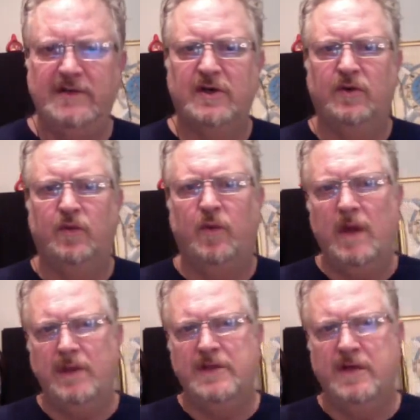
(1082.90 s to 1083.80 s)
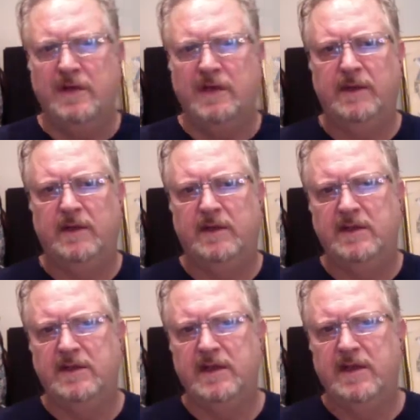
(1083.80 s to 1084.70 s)
So why am I talking about
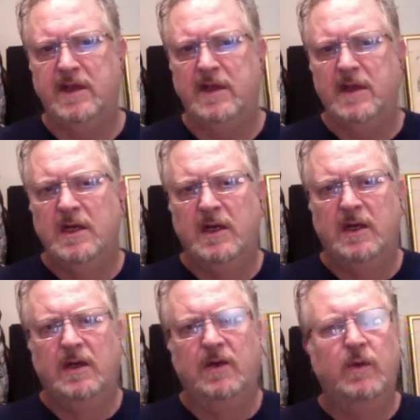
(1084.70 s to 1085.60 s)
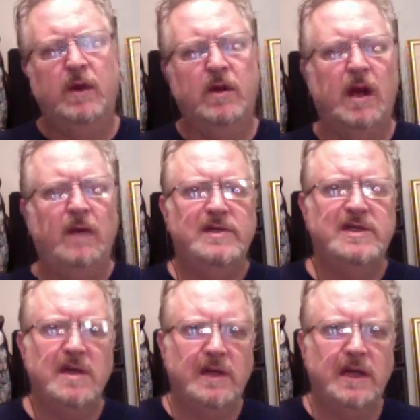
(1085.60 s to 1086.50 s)
this? Well, I was
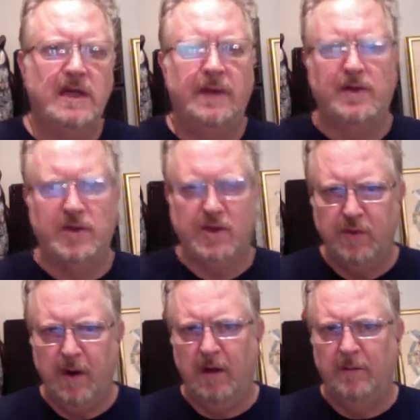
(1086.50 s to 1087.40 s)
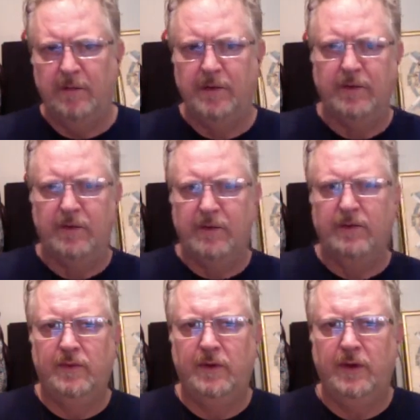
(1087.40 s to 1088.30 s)
thinking about Trump
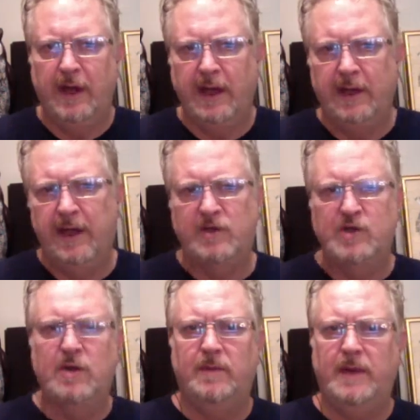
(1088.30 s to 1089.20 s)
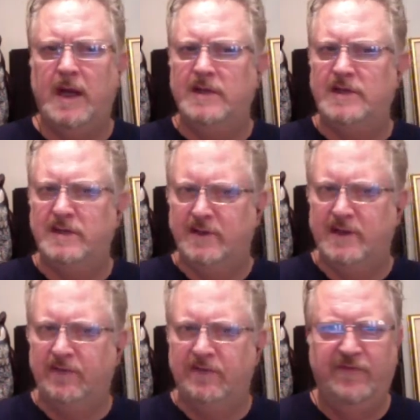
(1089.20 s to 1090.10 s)
and how Trump has
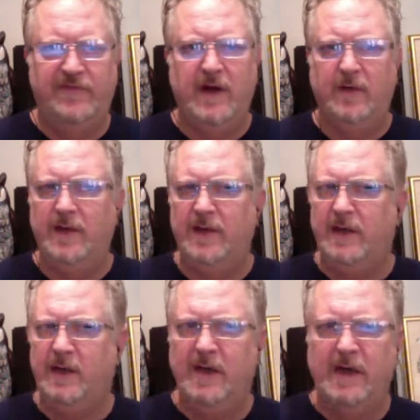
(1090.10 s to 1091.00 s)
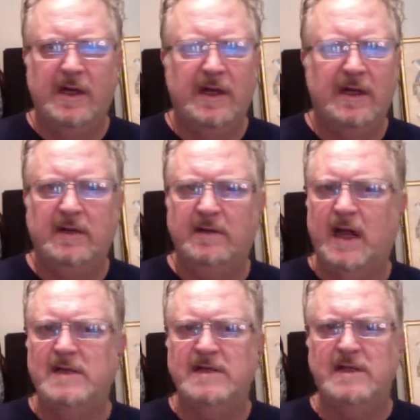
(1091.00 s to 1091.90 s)
some very
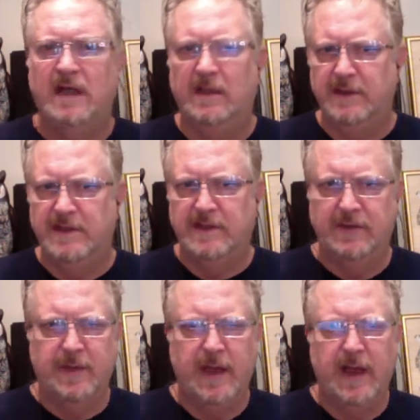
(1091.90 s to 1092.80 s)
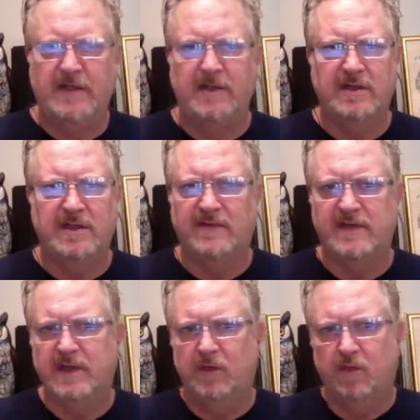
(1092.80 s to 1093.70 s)
dicey elements to his past. I just have
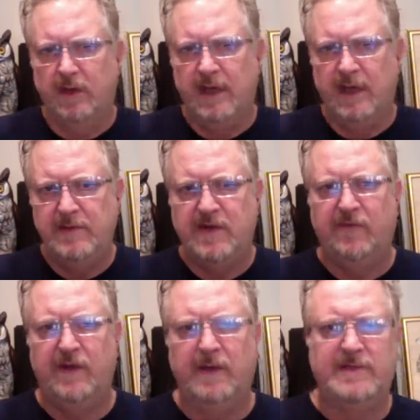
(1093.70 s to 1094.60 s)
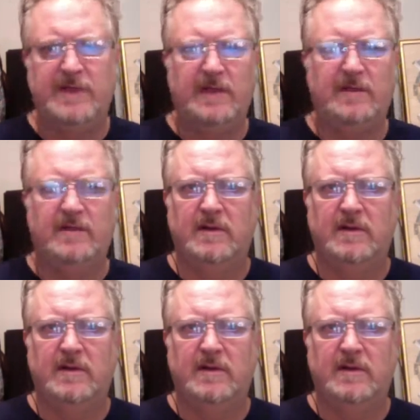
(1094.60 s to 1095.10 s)
to say one name: Jeffrey Epstein.